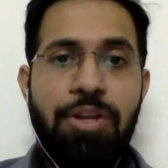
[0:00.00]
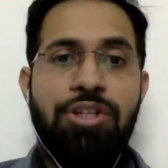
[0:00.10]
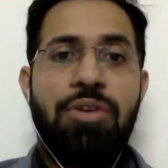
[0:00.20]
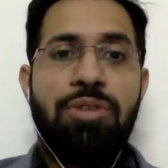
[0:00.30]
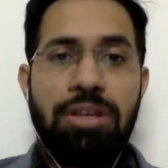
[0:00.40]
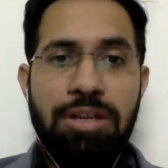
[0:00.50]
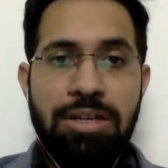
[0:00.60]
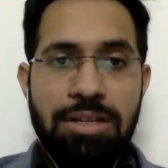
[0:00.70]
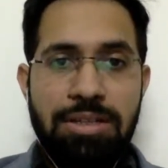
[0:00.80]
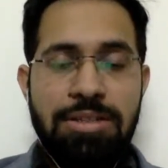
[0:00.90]
flush out the
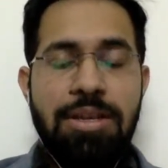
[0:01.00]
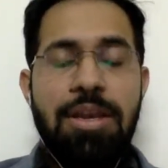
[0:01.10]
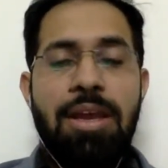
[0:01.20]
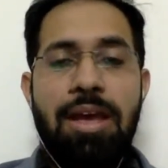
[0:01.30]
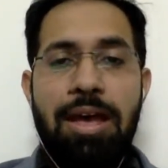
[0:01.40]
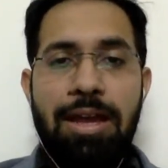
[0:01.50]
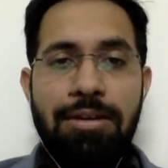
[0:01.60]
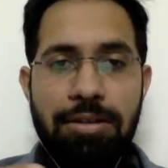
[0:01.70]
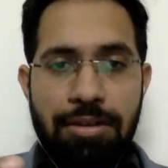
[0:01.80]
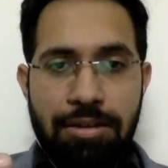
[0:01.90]
kidneys
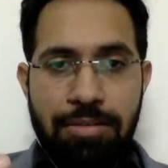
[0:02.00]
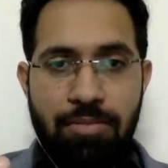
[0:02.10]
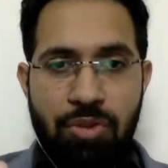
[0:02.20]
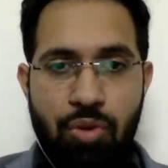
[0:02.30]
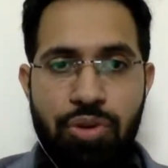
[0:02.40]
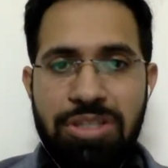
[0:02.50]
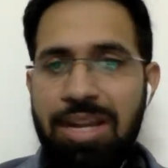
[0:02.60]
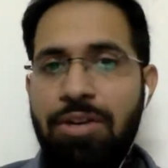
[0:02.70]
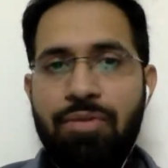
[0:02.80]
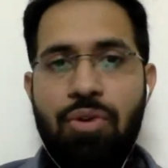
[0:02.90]
and those
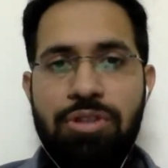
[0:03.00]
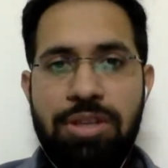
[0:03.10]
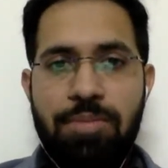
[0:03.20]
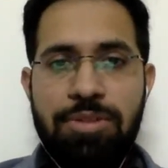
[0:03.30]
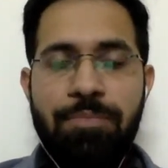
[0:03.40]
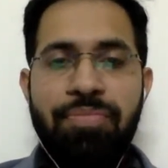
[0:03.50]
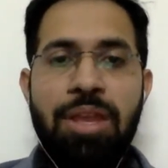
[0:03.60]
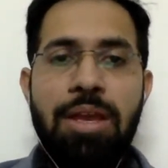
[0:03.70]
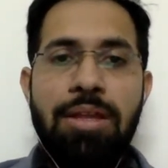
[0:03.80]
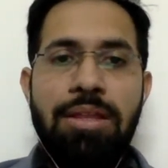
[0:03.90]
kind of concepts.
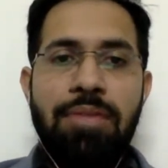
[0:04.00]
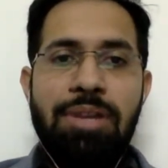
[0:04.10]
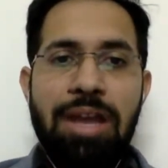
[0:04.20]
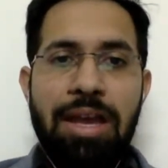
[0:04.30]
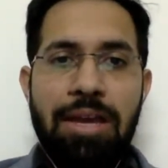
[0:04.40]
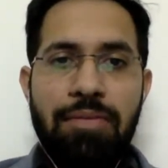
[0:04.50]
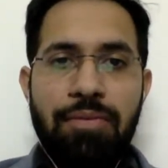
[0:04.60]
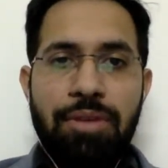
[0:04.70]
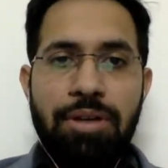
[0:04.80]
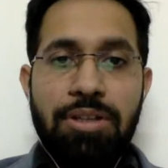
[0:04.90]
They will
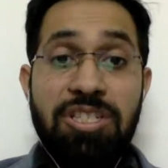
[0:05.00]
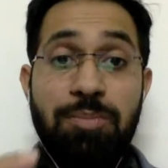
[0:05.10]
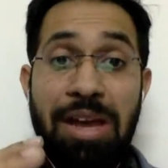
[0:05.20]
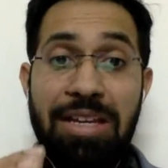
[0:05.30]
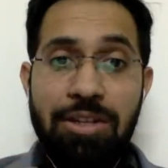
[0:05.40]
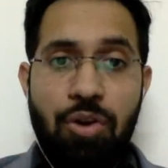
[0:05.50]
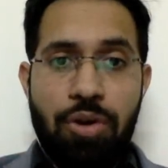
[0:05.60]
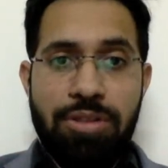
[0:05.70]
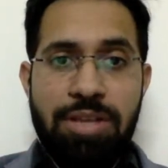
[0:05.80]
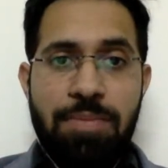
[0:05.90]
have spine
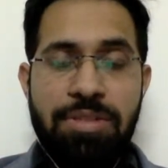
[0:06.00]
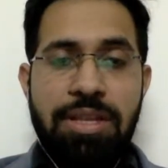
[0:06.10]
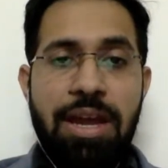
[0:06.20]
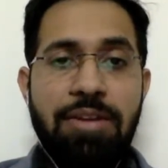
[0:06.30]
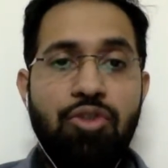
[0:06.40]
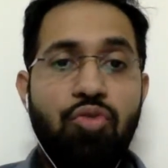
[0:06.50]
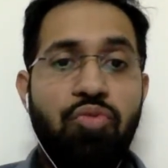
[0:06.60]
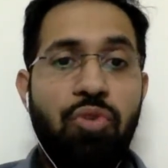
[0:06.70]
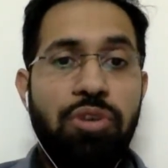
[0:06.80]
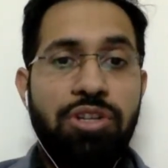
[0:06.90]
concepts that you
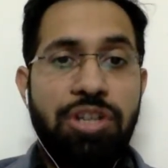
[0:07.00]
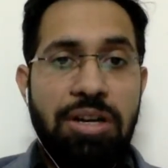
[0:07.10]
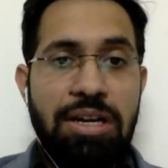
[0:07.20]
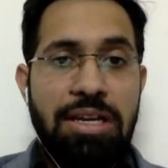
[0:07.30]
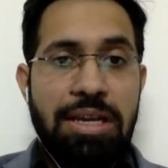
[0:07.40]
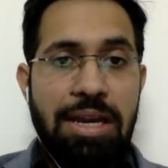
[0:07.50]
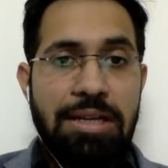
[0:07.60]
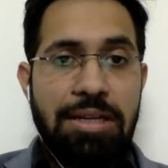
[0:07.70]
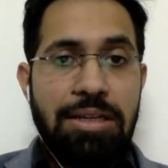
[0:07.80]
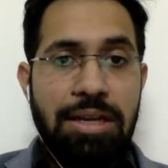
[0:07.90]
won't generally get
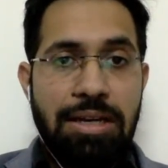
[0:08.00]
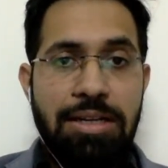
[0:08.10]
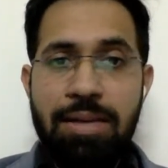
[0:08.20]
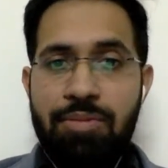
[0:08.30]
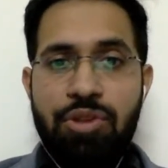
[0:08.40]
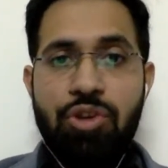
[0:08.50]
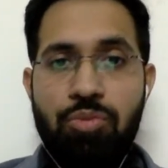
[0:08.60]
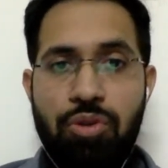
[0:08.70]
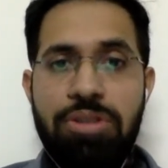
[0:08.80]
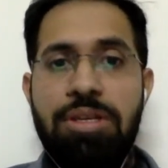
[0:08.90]
in Indian MCQ
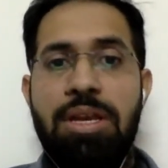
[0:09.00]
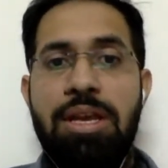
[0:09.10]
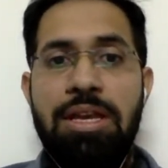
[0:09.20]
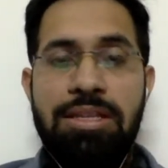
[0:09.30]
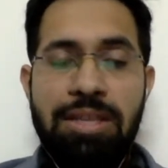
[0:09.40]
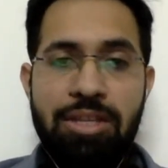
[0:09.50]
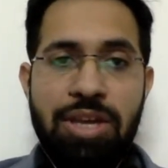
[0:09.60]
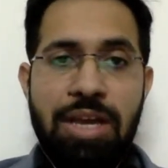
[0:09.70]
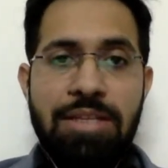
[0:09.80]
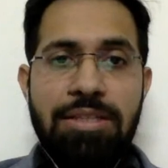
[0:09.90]
books, such
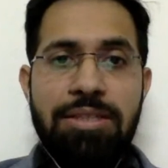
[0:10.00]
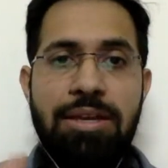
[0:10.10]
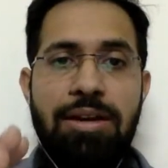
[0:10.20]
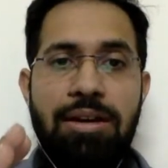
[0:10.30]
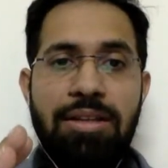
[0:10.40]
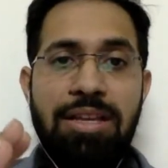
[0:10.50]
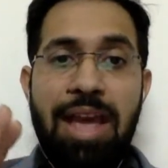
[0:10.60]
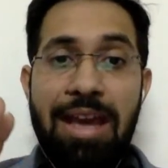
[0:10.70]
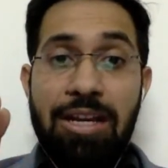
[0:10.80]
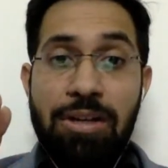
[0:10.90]
as the
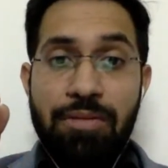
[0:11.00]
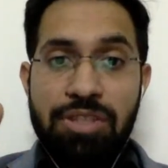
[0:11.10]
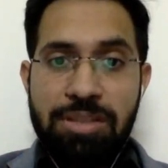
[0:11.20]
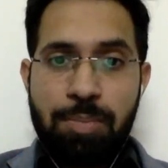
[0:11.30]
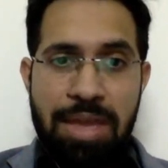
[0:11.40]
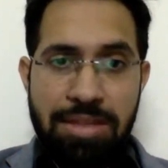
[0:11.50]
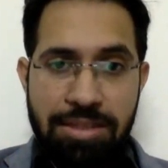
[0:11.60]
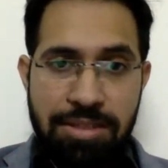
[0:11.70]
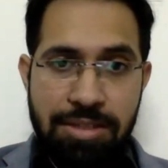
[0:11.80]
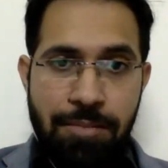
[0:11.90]
angle of
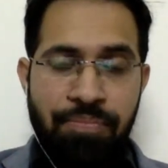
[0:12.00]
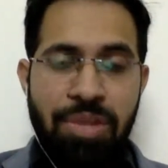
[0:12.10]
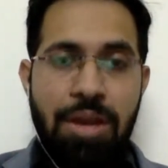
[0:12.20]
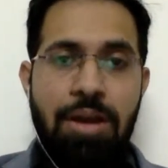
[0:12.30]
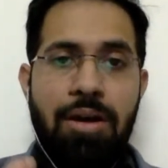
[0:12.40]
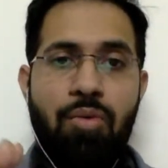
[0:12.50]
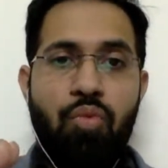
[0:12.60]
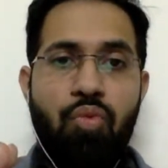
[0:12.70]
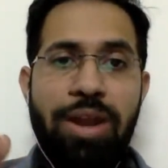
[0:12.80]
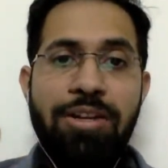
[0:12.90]
Spence,
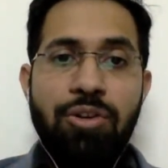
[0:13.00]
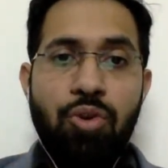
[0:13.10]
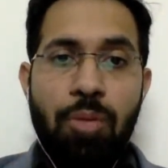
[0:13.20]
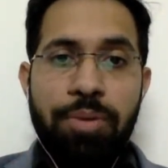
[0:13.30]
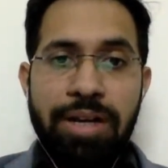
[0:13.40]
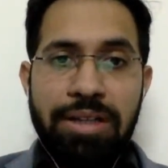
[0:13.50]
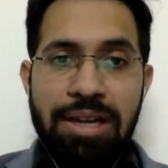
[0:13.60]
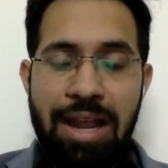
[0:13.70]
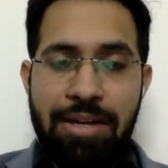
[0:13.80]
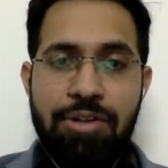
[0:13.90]
when to operate a
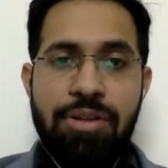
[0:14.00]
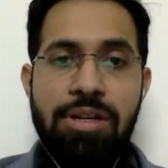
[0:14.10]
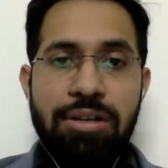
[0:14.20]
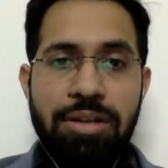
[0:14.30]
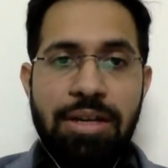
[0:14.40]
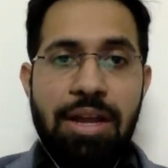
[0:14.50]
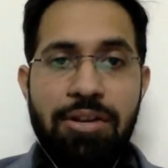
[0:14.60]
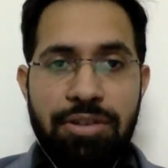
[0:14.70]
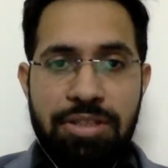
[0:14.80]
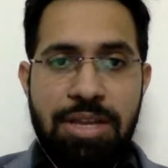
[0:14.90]
lateral
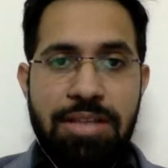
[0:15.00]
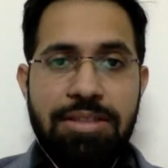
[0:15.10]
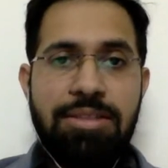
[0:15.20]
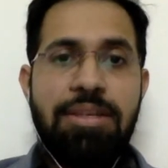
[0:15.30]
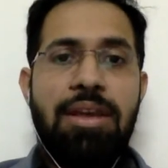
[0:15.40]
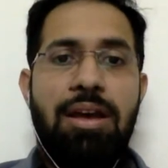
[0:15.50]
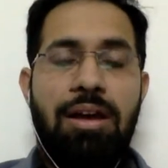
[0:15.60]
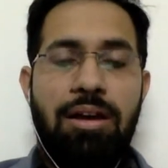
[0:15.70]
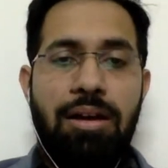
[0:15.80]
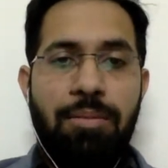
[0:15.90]
canal recess,
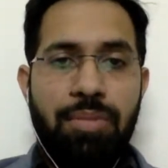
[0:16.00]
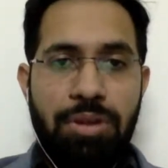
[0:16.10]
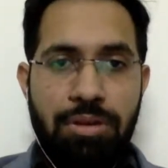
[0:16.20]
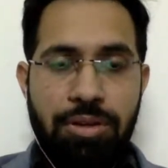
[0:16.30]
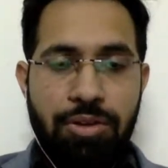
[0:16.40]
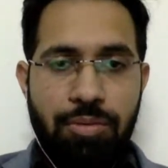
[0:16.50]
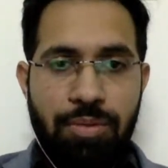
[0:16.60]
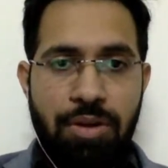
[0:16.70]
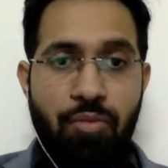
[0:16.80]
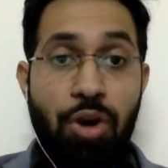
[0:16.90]

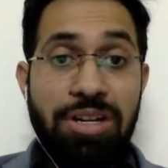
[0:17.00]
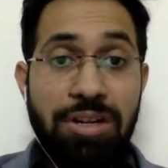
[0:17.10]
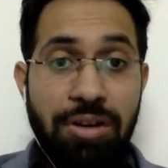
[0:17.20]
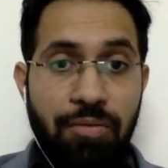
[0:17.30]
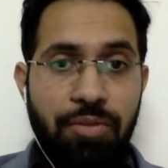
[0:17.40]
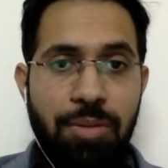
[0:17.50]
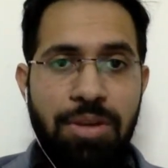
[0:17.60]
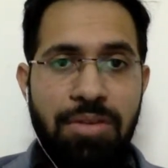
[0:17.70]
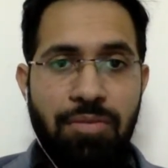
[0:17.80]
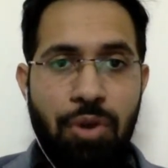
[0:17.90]
what nerve will
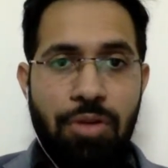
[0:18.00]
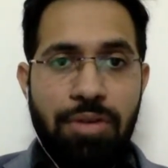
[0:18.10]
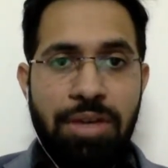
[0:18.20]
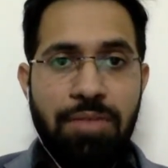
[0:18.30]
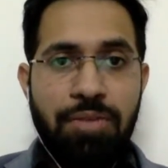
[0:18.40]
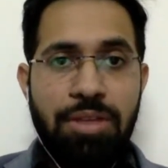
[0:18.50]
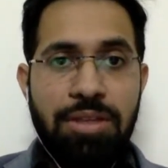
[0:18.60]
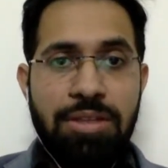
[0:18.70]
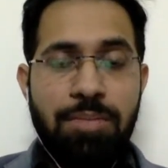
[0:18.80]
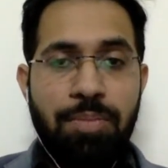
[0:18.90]
be involved if there
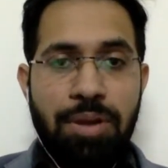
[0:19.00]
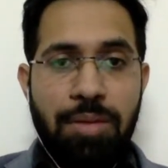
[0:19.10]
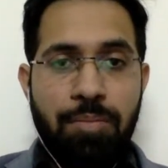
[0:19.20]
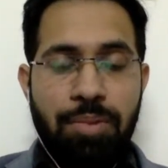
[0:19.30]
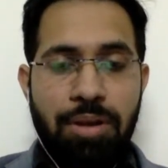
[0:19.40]
is a